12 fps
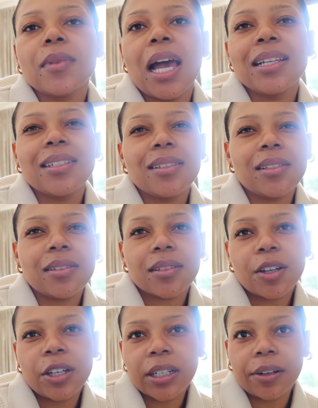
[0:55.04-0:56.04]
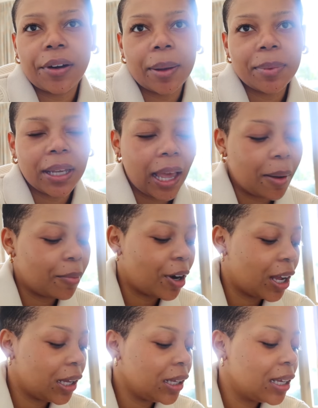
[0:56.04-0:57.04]
I just couldn't grab the
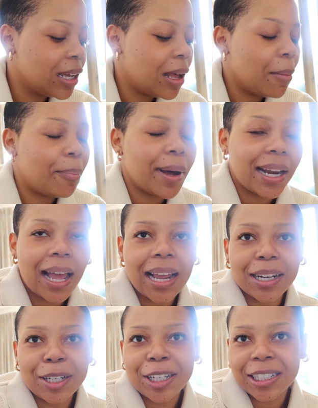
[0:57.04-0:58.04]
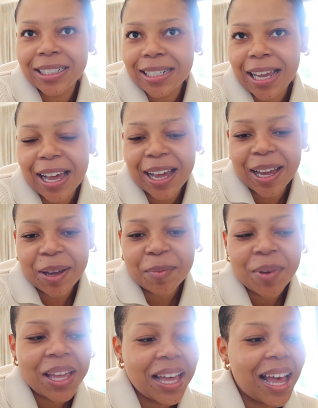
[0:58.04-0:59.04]
camera, but I had a good
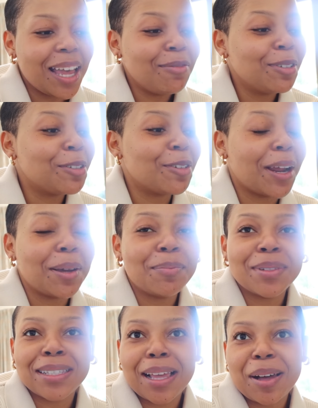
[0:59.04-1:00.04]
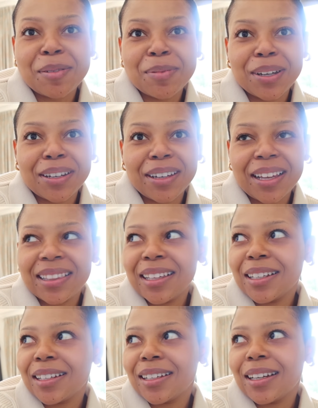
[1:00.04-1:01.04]
time. I even drank Miss Alba, I
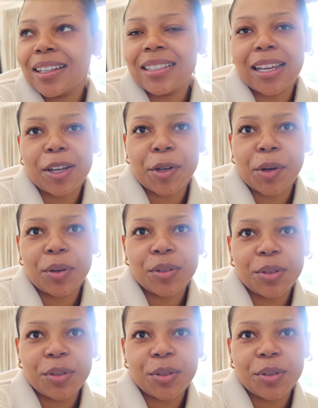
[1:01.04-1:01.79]
think, a day ago